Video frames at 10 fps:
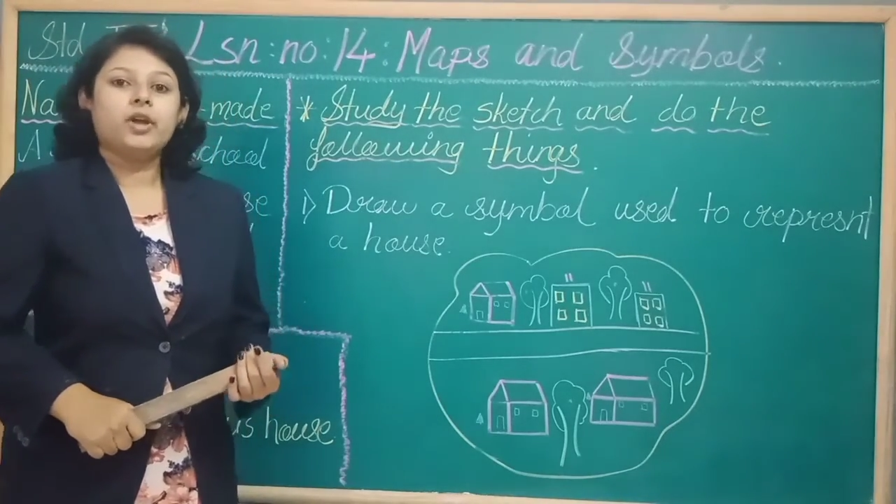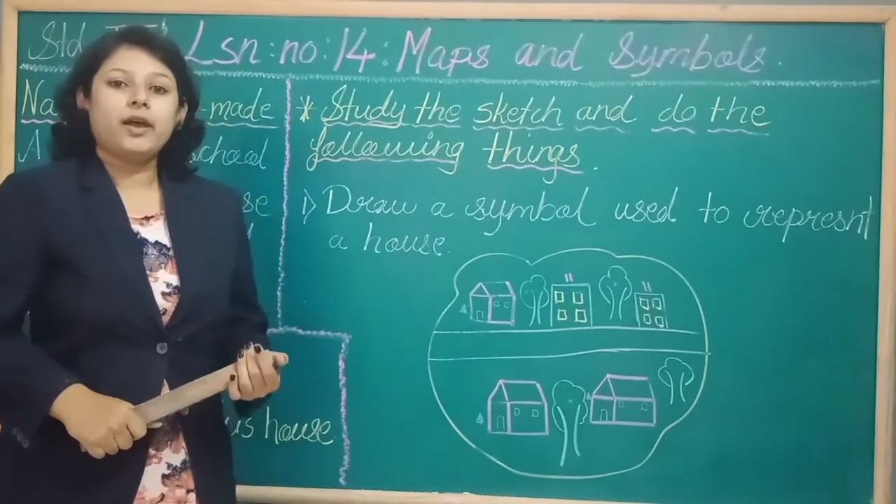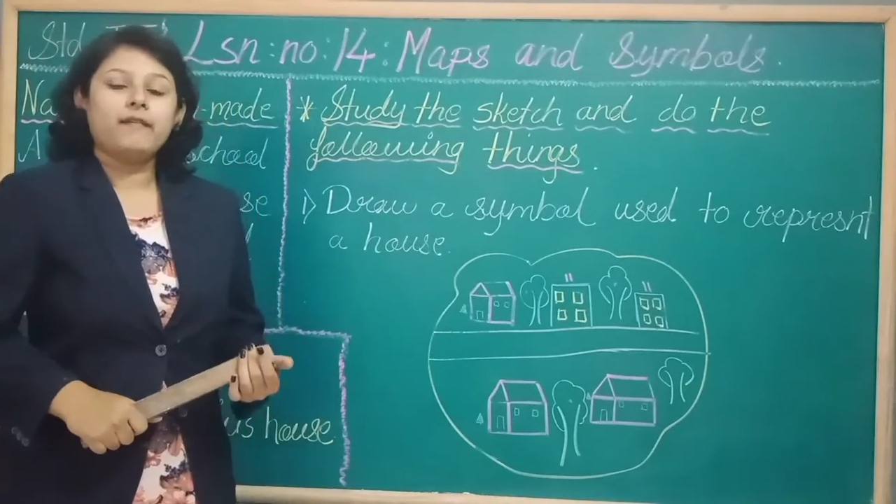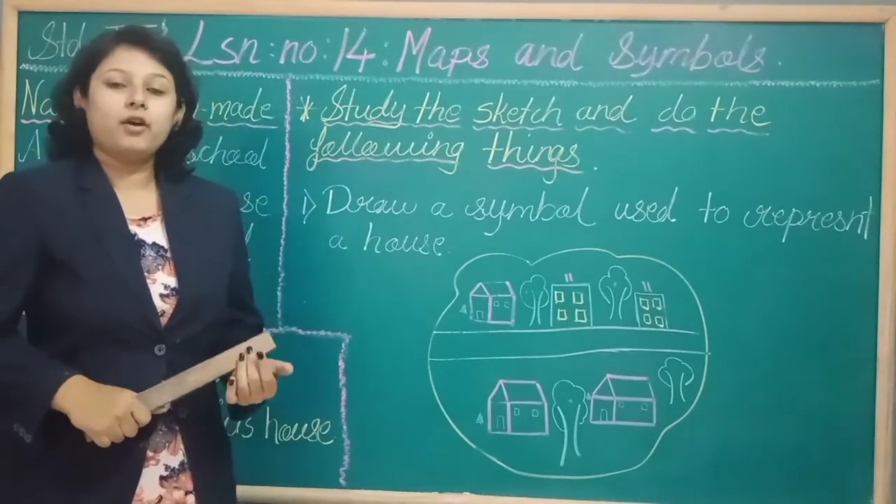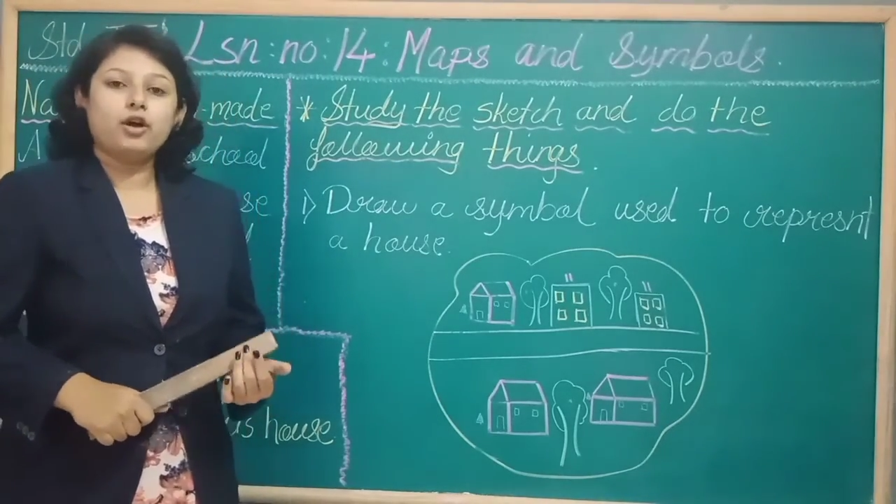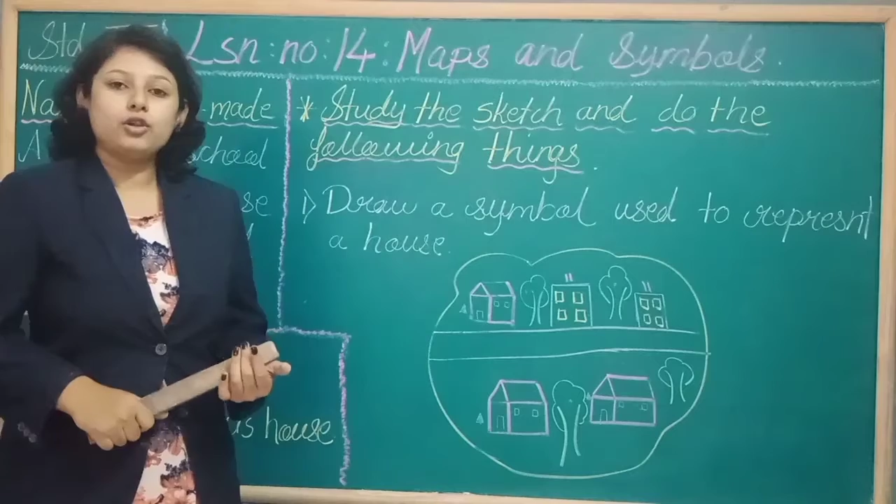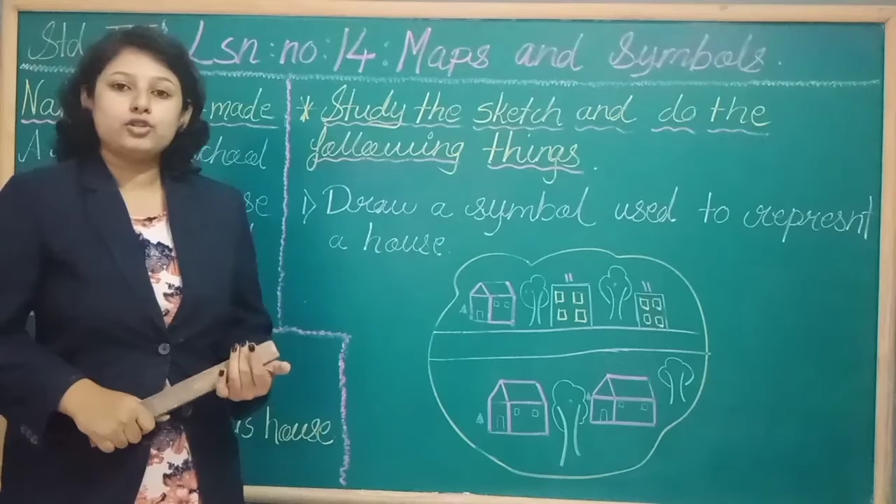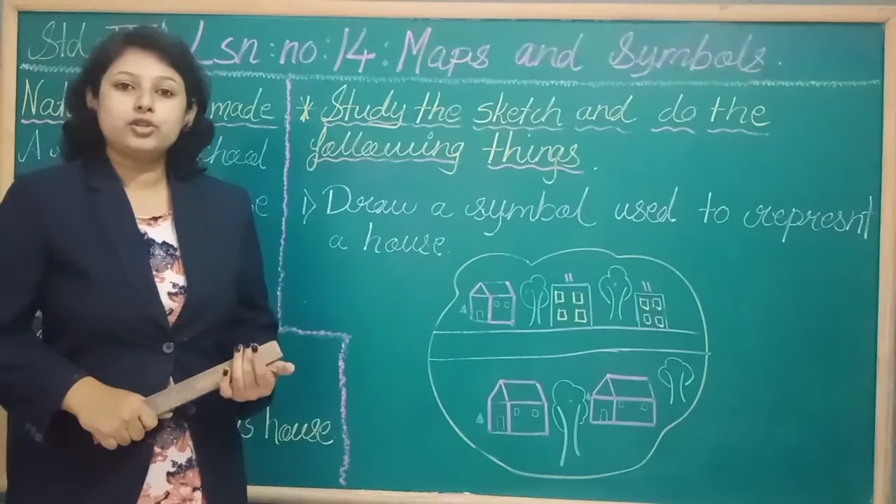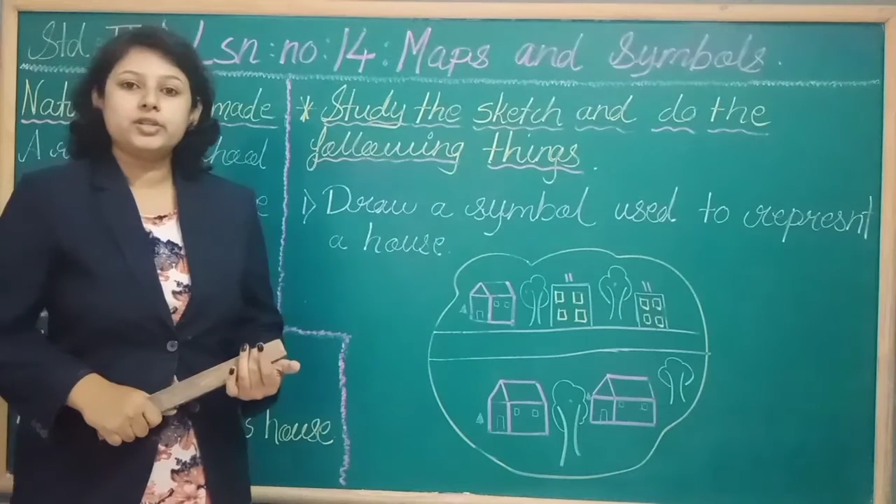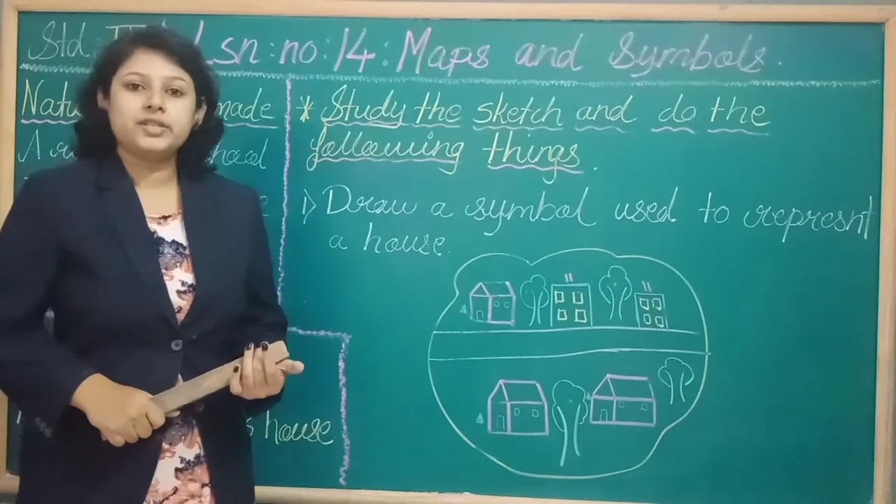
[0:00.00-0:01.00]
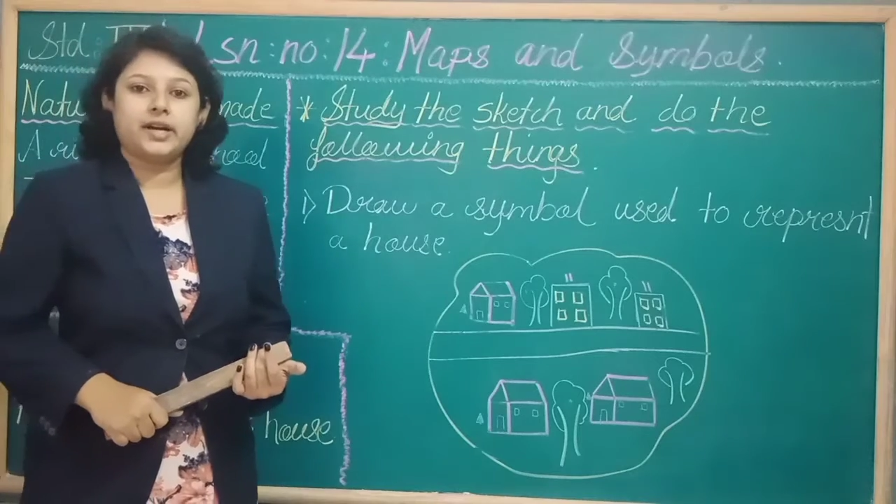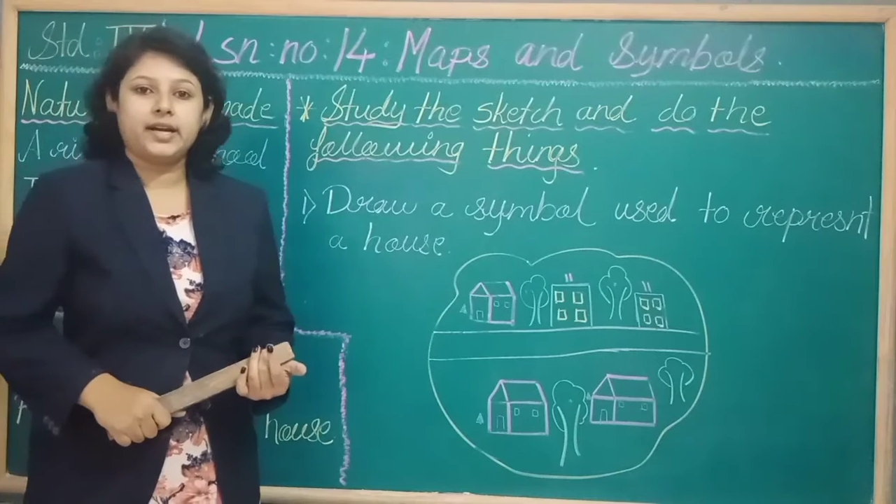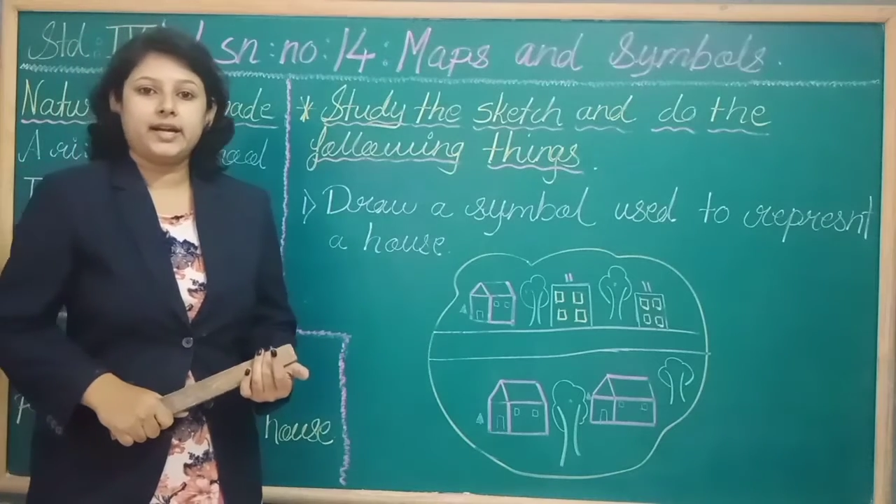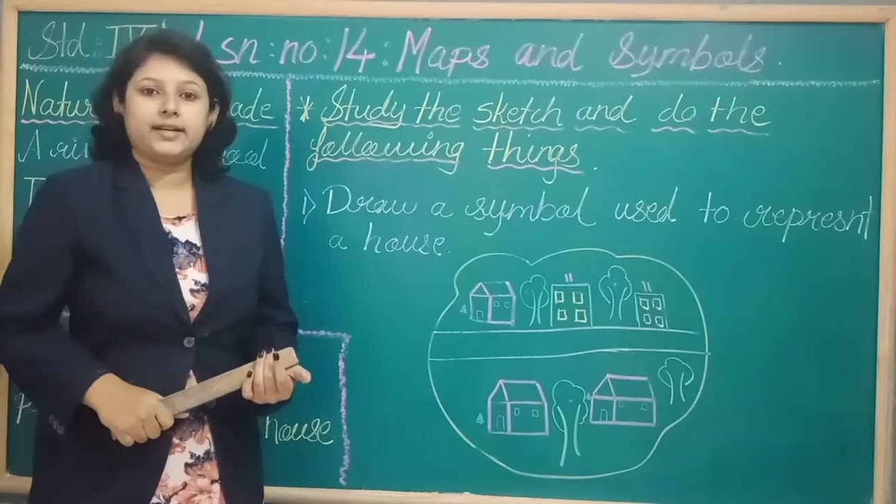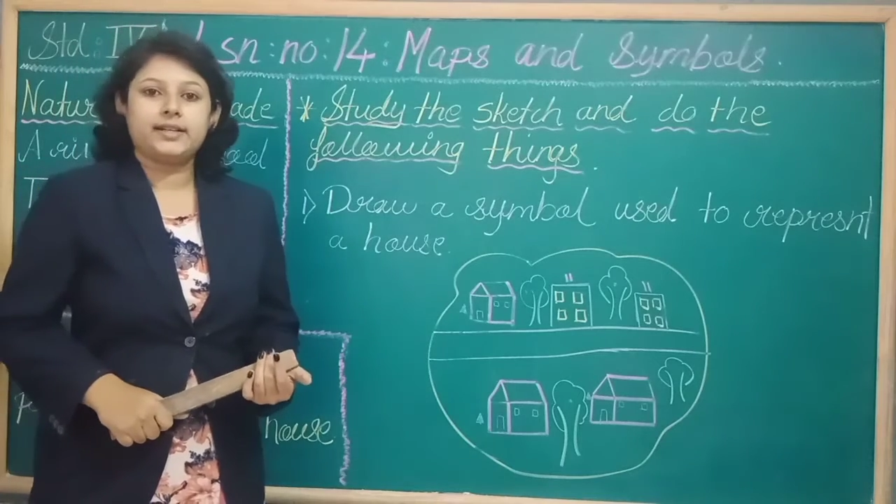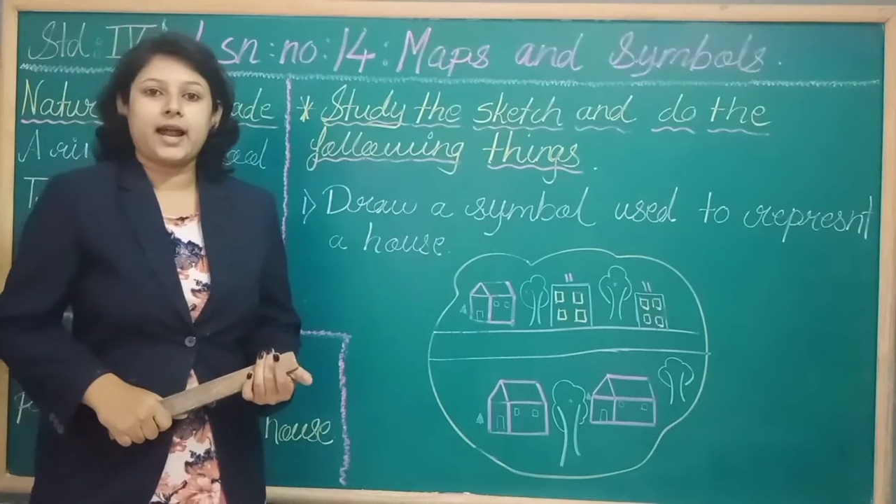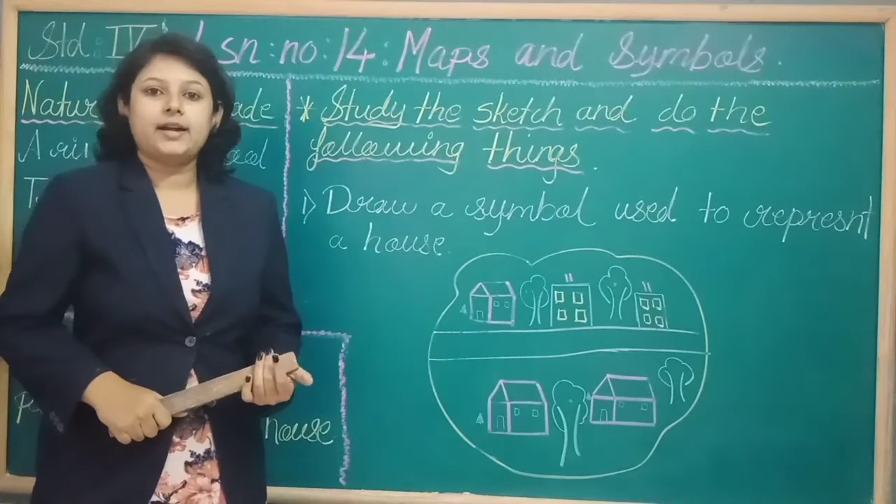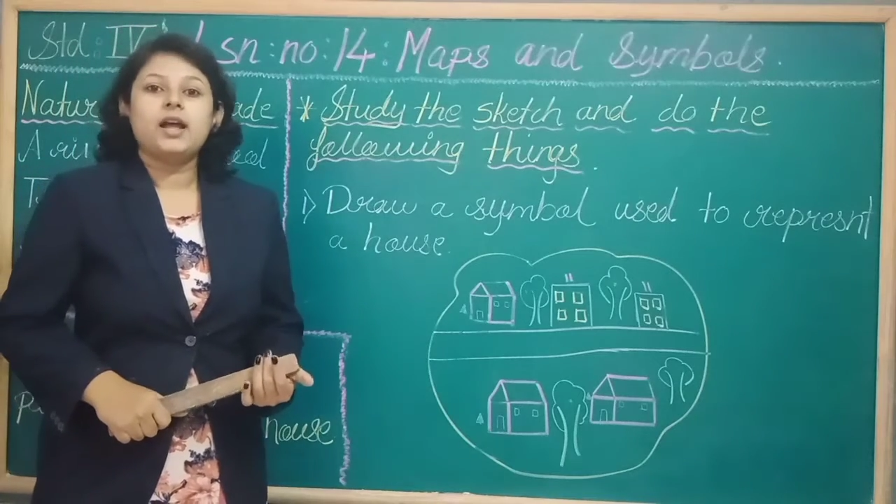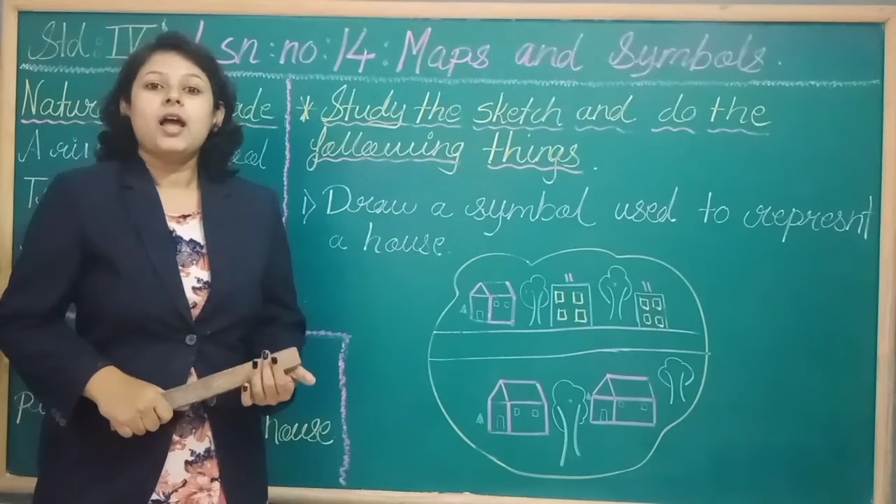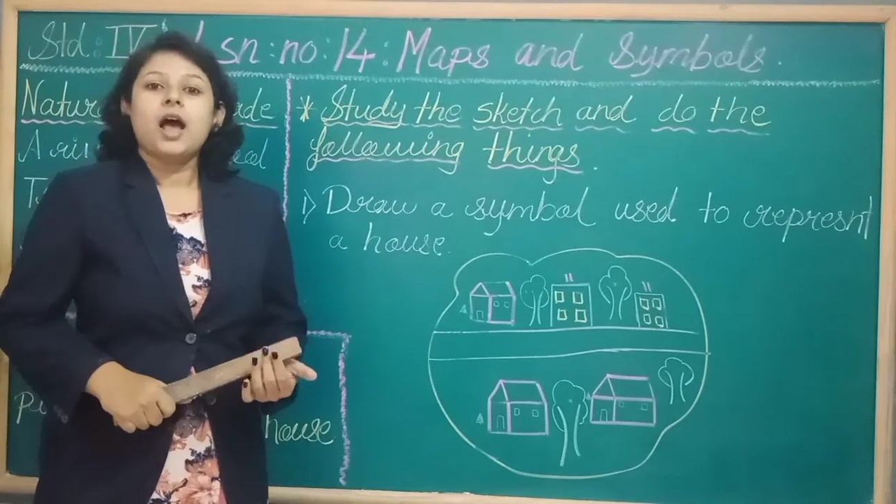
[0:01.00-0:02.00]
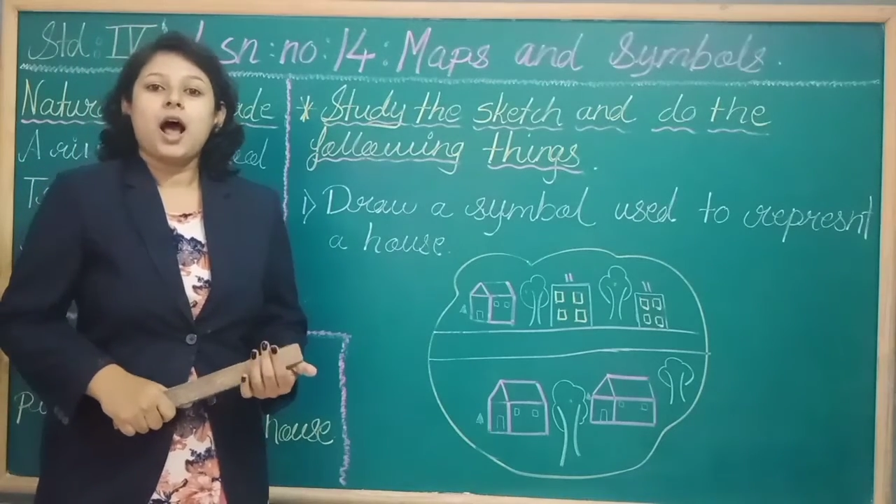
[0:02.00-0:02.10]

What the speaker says: We have also studied that